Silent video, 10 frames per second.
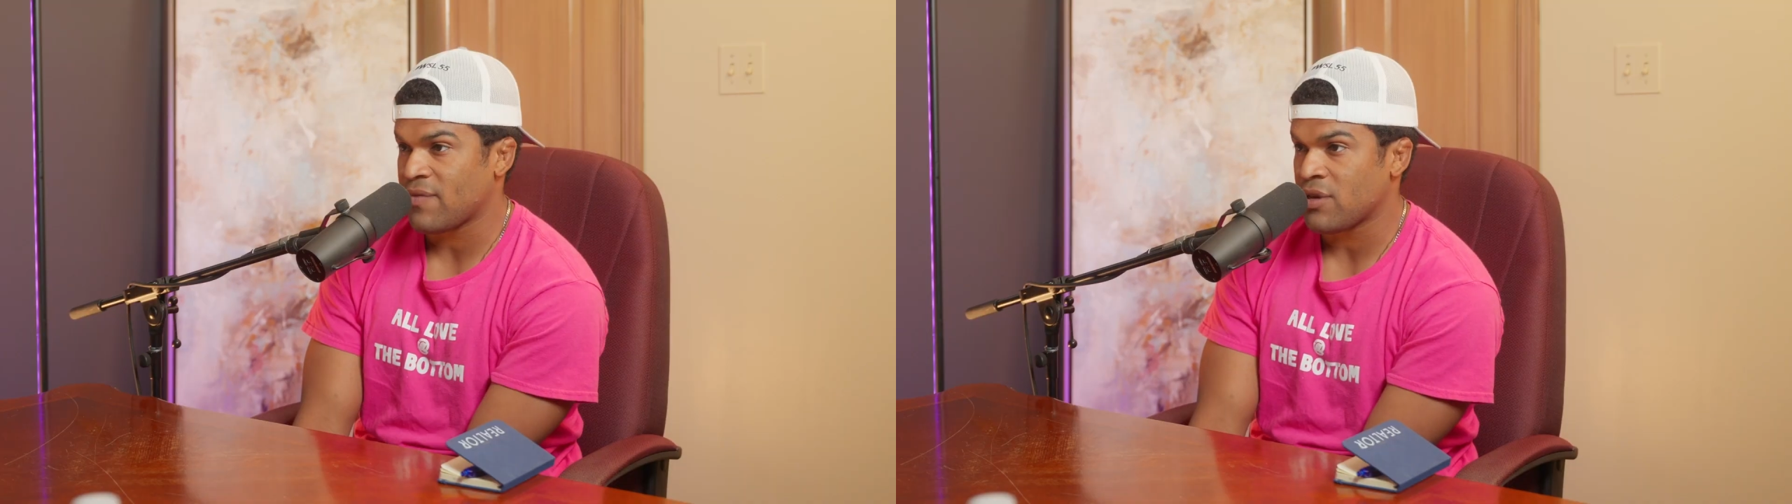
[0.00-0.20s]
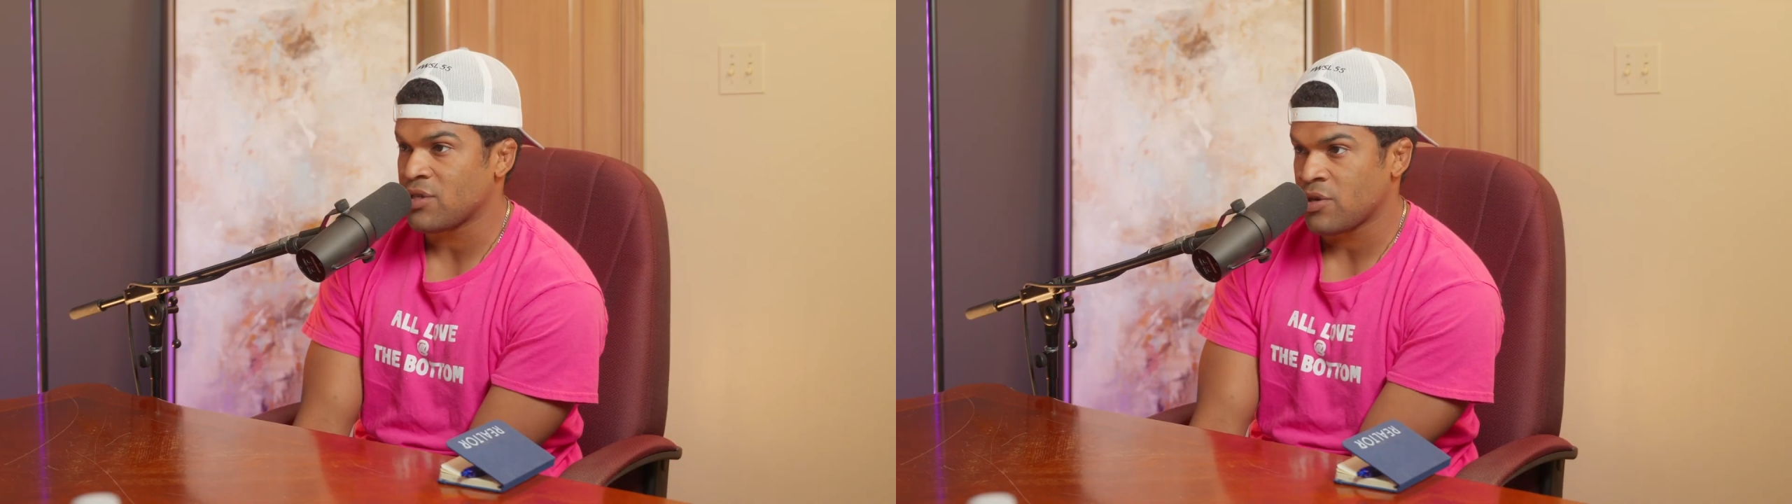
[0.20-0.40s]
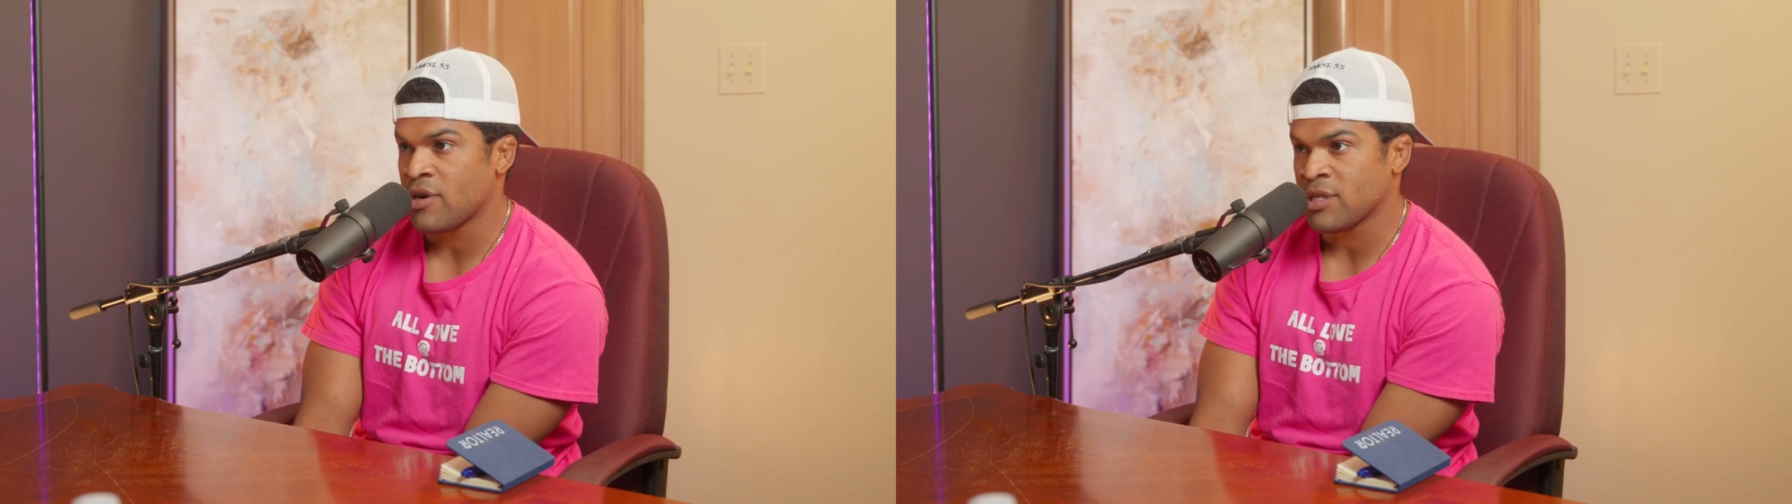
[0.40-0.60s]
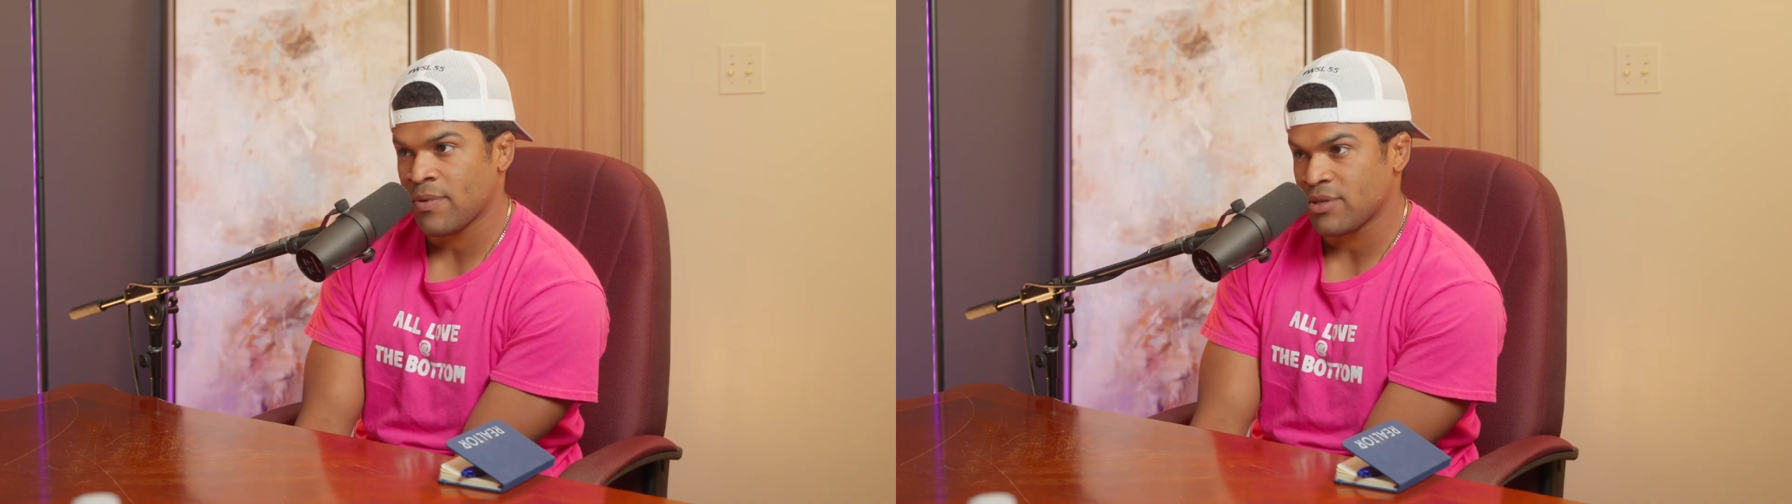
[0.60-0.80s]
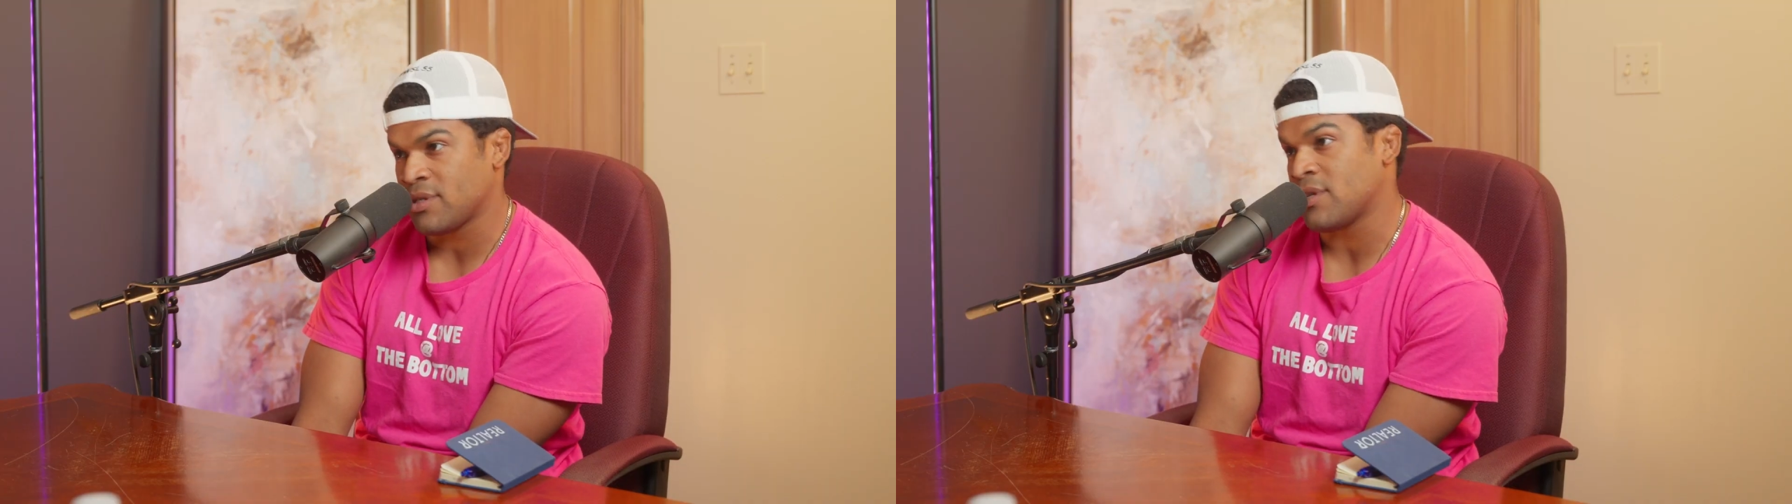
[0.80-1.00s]
flood insurance
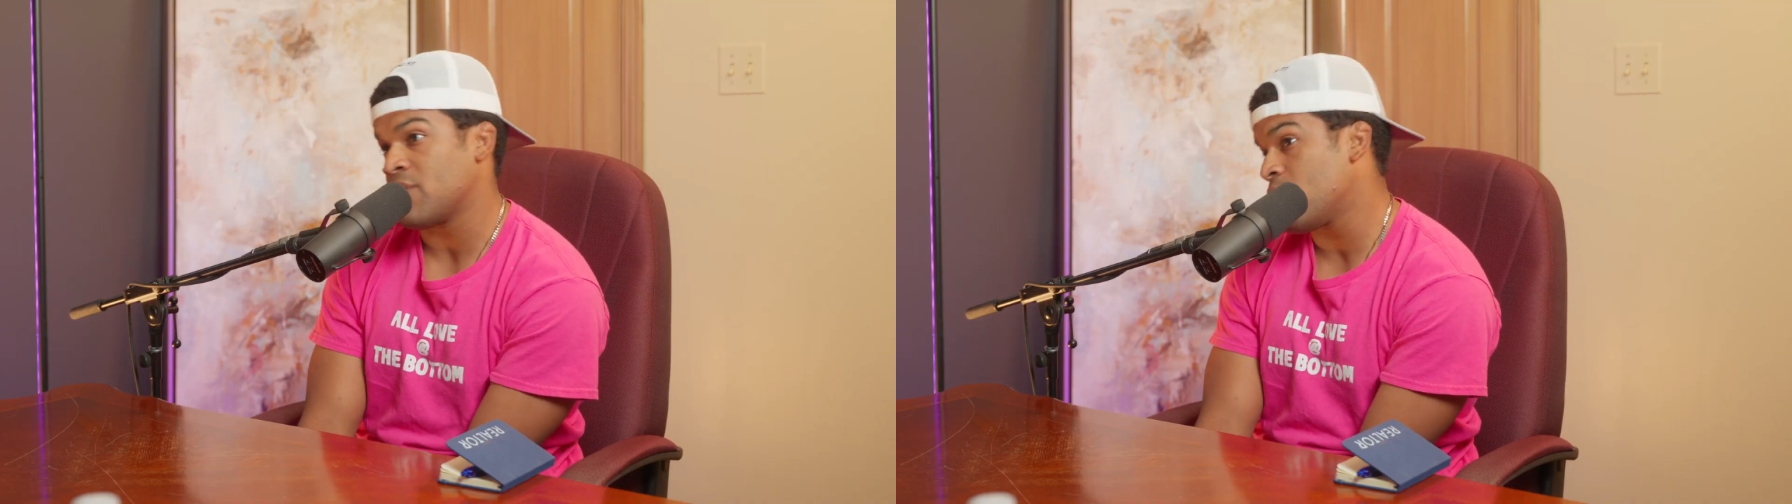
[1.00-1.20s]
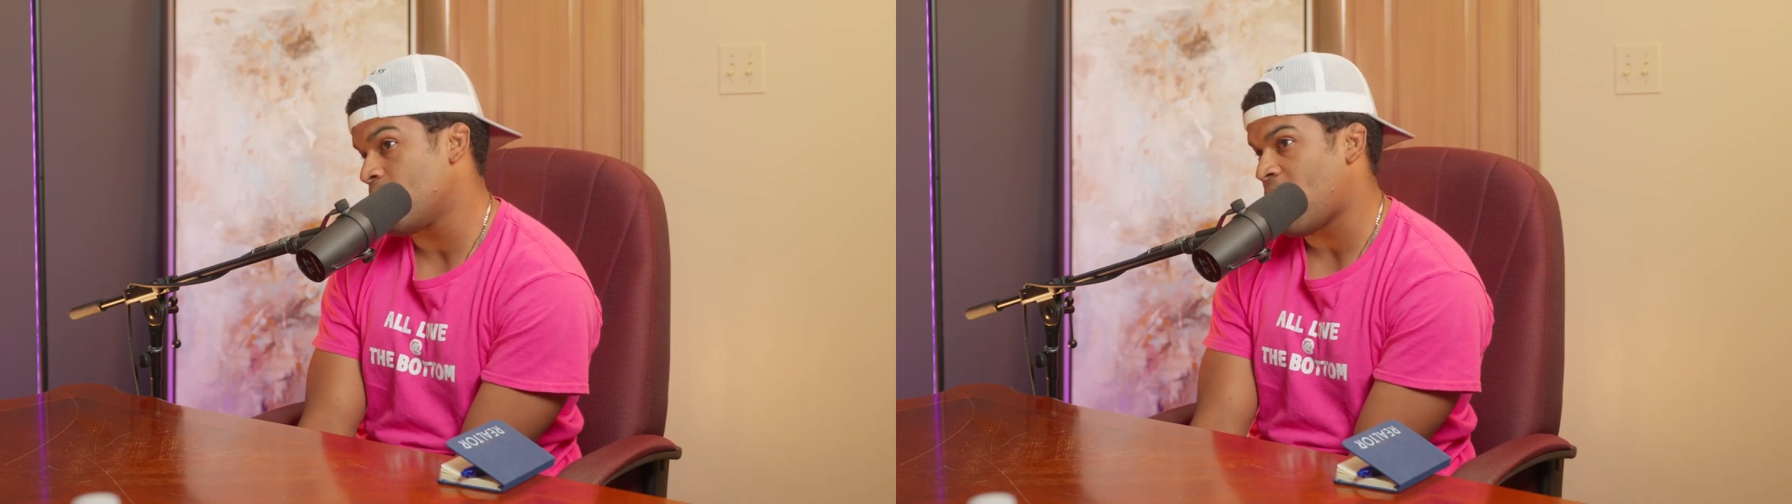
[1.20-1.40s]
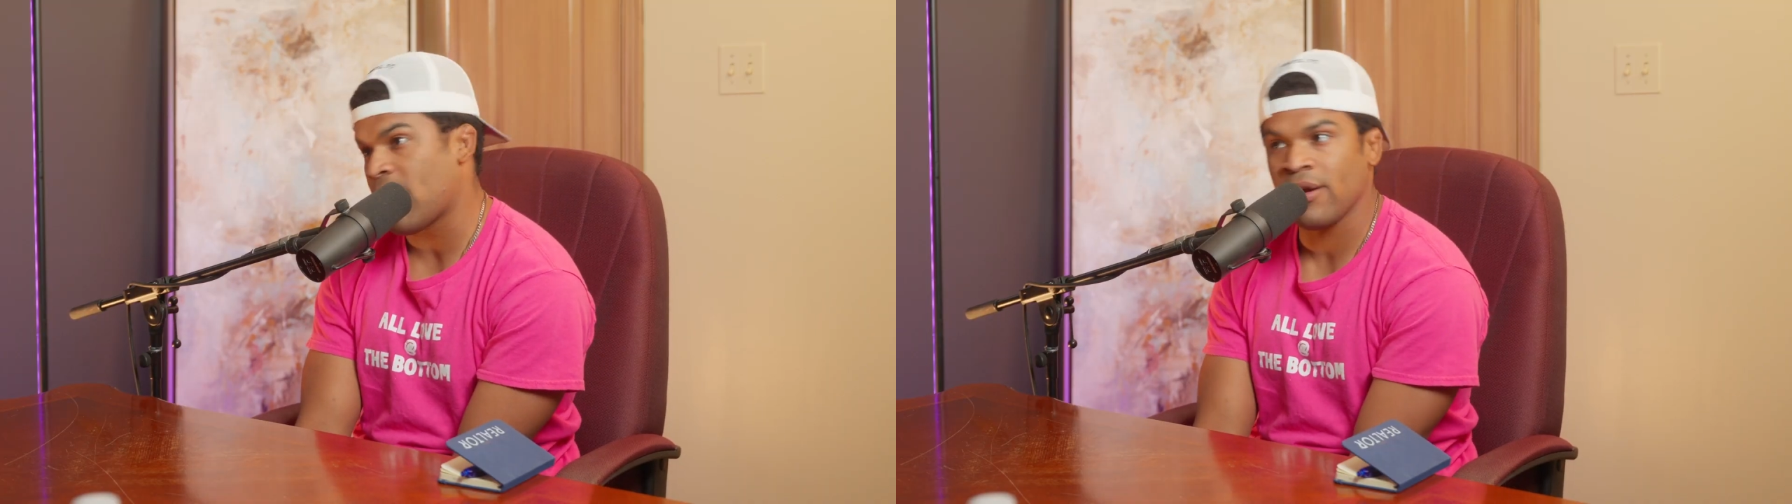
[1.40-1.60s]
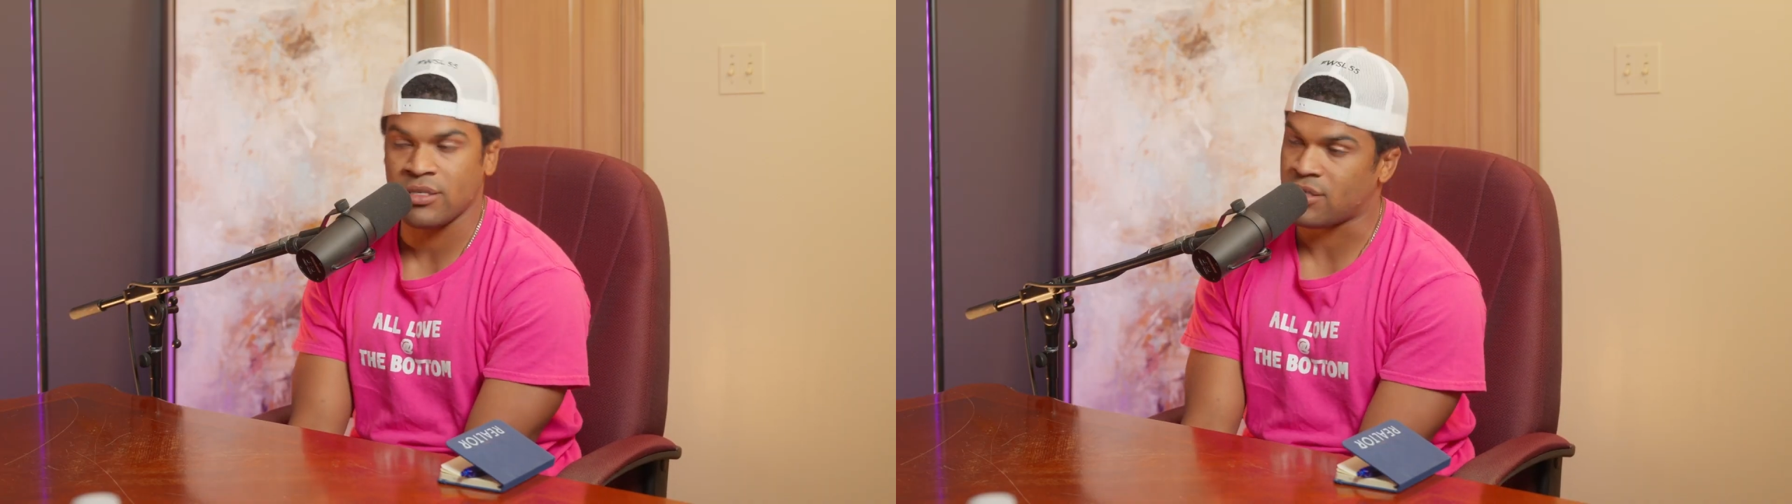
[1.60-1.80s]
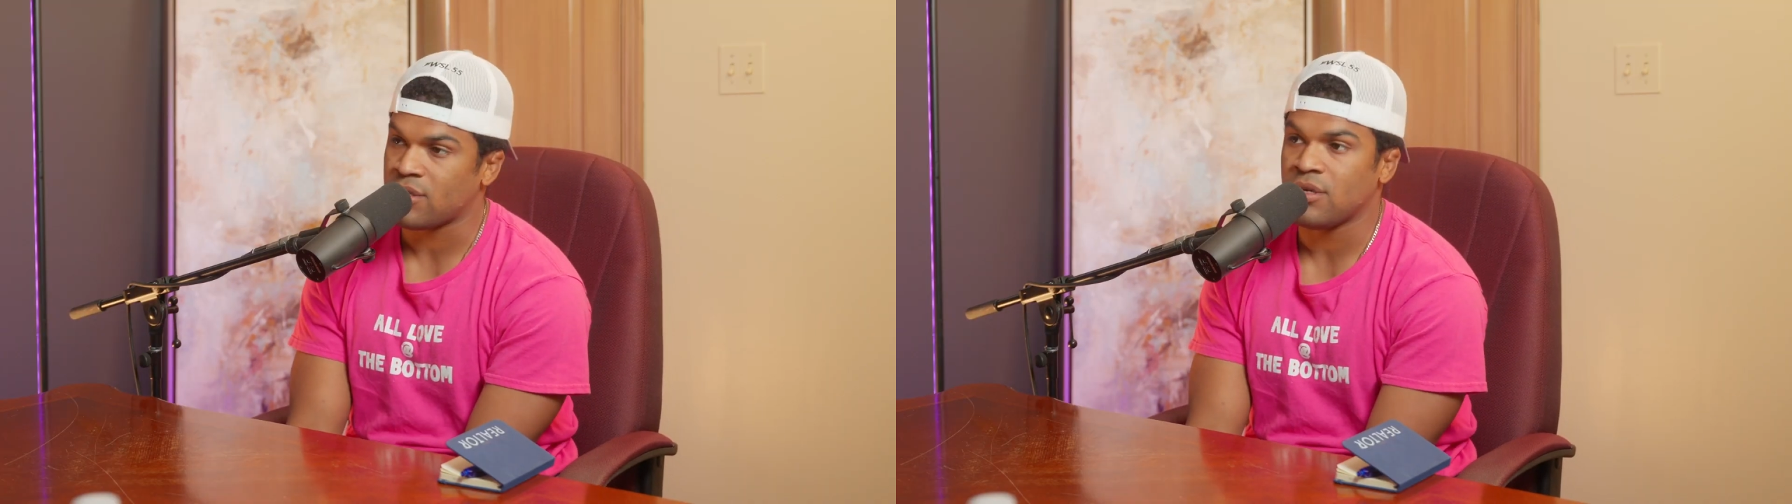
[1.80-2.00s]
versus the new buyer,
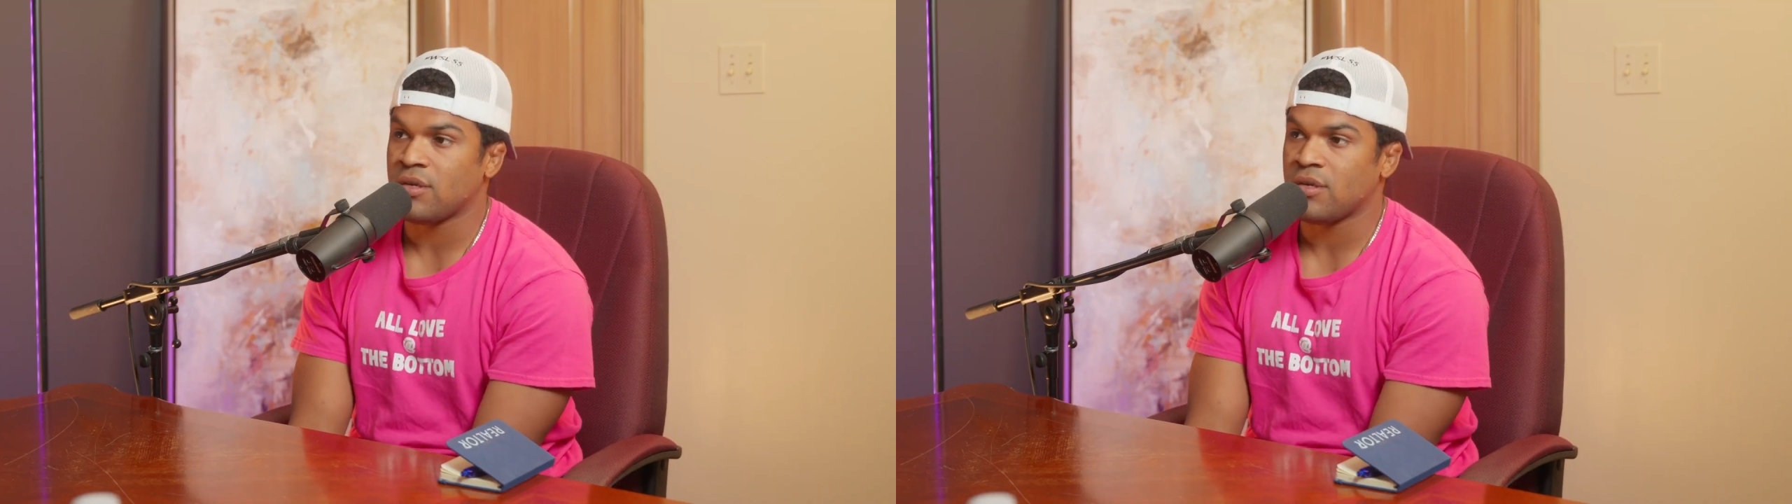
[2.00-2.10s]
it's